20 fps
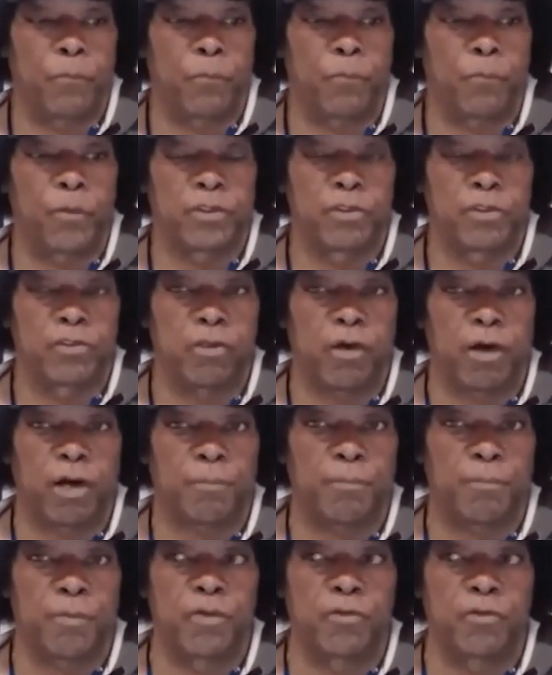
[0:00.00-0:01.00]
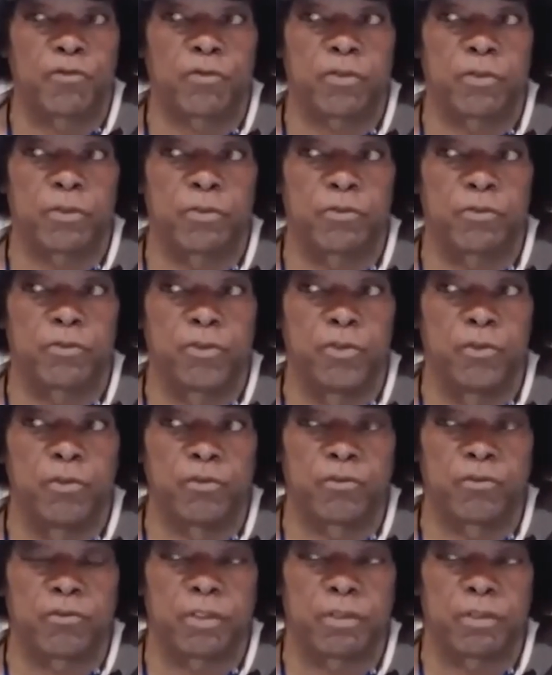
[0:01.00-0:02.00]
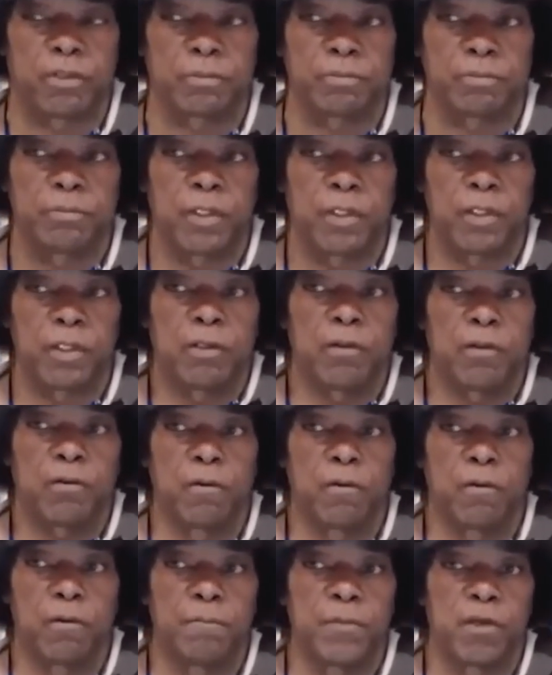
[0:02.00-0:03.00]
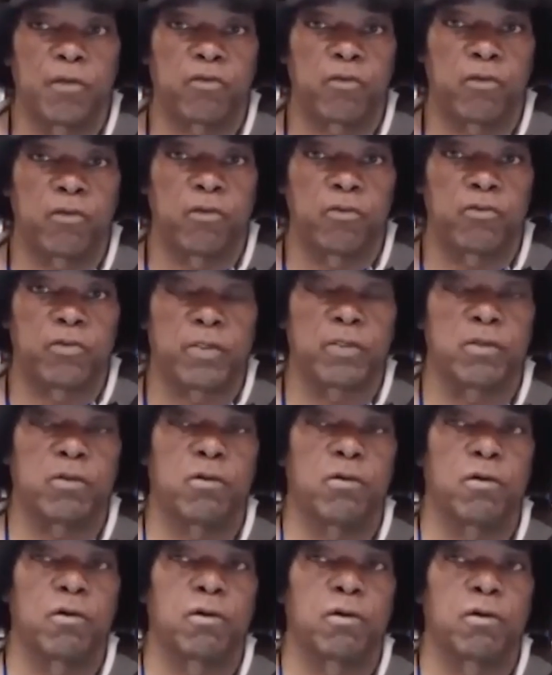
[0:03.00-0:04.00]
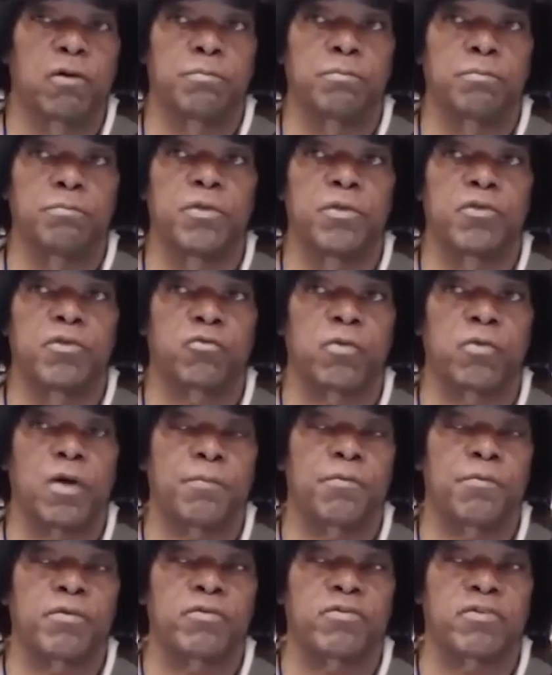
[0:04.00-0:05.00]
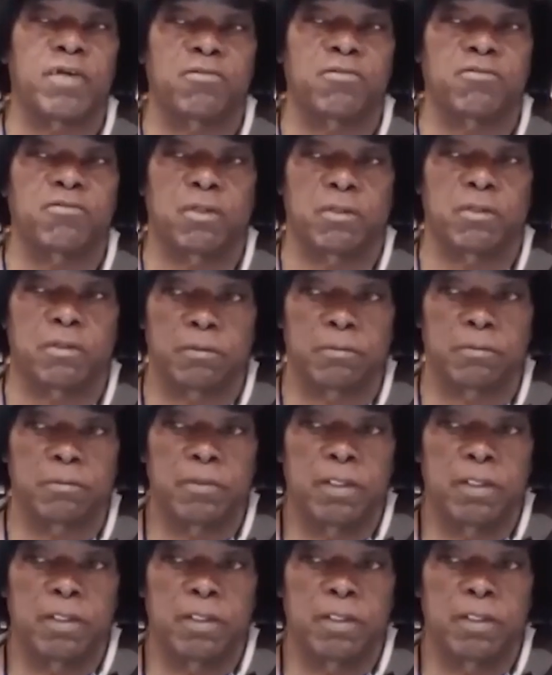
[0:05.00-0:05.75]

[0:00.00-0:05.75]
with the Dark Priesthood using or misusing or misrepresenting